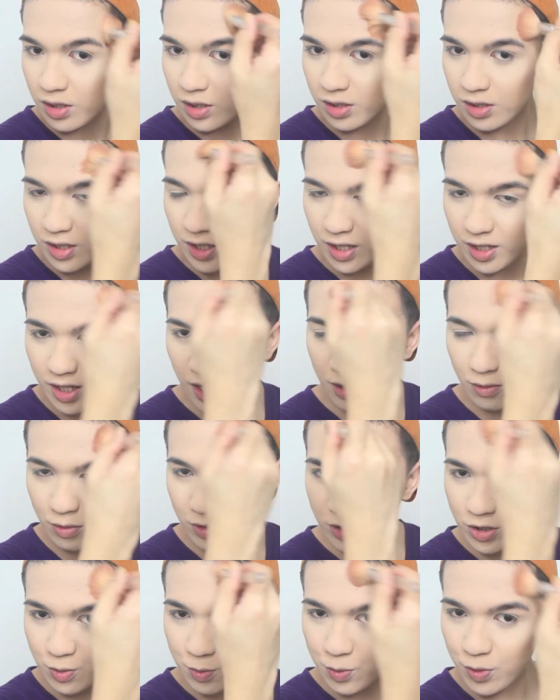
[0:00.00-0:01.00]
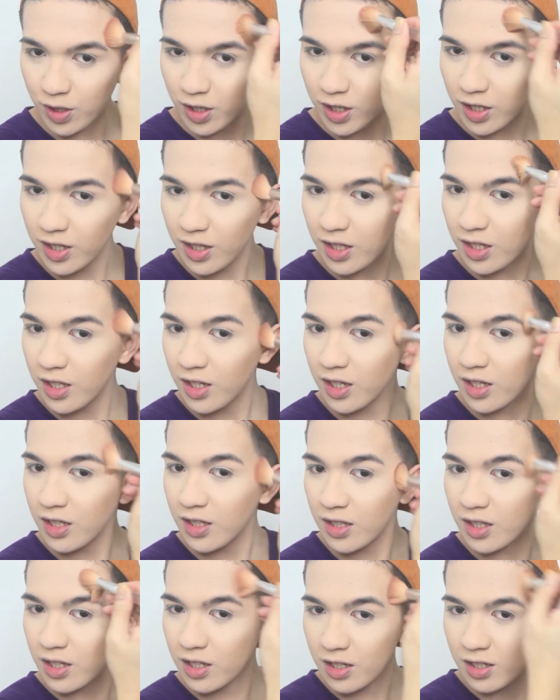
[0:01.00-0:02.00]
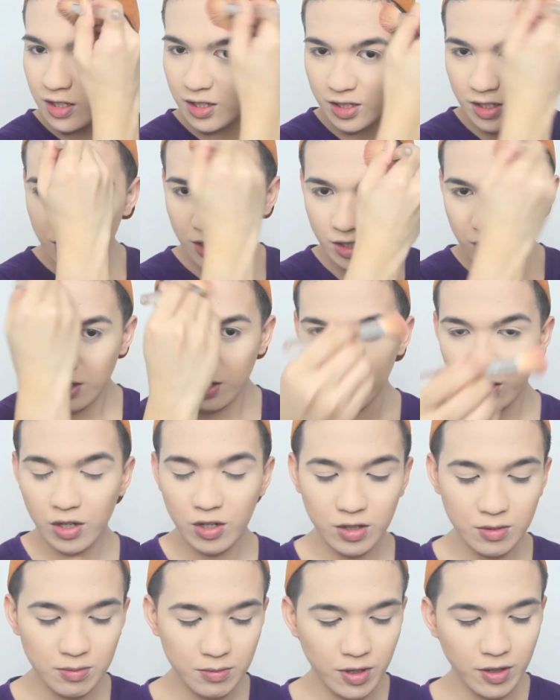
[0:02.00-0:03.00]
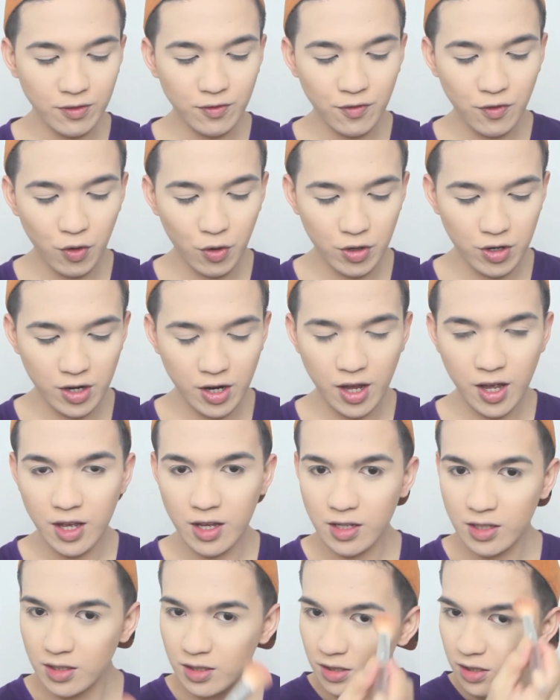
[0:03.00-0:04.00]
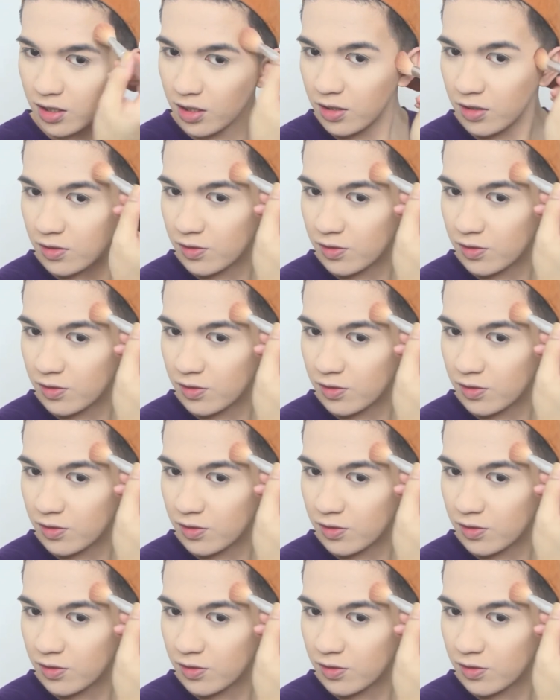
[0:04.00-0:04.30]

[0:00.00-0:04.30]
And then I will spread it on my forehead.